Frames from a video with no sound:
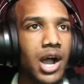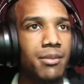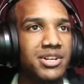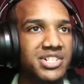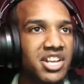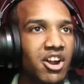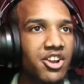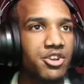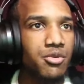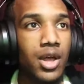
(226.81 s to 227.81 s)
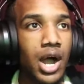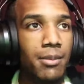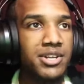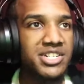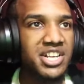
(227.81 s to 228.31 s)
I'ma sit on you.
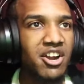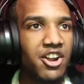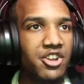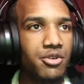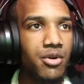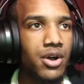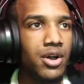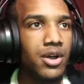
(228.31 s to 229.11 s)
I'ma sit on you.